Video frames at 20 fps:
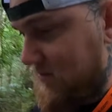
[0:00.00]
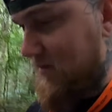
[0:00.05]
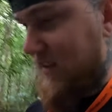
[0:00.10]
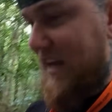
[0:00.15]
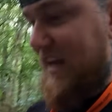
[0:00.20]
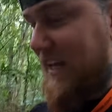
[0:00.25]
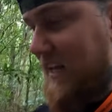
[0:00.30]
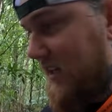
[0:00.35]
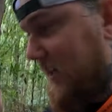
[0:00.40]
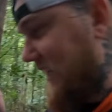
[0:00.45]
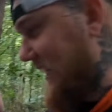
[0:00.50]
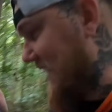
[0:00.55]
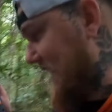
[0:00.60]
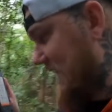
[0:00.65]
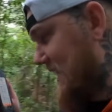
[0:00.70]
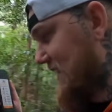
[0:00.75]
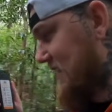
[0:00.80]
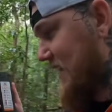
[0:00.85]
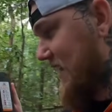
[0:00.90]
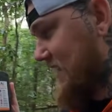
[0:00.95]
they're
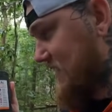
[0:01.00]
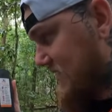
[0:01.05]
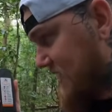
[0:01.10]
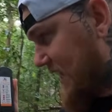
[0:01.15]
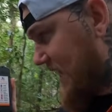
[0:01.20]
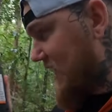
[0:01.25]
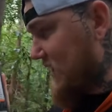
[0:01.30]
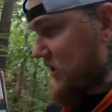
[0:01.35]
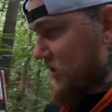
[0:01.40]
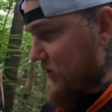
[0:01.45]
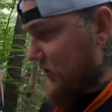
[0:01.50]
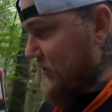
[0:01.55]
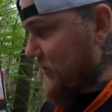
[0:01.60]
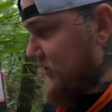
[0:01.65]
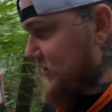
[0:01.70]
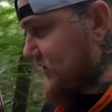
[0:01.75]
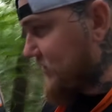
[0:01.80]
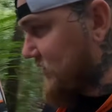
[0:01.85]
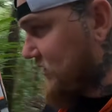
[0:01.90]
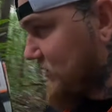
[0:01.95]
clear, they sound
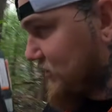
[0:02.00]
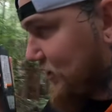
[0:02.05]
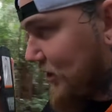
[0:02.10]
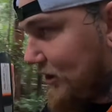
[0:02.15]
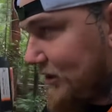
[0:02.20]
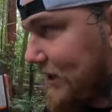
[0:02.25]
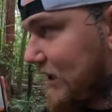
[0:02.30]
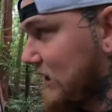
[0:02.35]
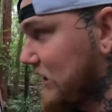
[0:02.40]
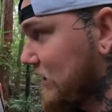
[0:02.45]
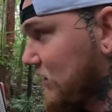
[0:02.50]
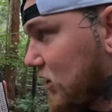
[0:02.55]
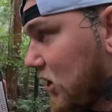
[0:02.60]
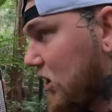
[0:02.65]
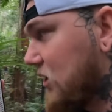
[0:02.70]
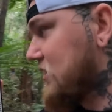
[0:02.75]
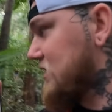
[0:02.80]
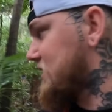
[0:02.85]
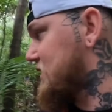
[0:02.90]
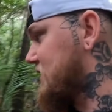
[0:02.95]
good, learnt a
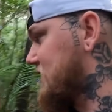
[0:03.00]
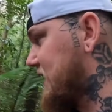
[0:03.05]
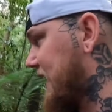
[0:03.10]
lot,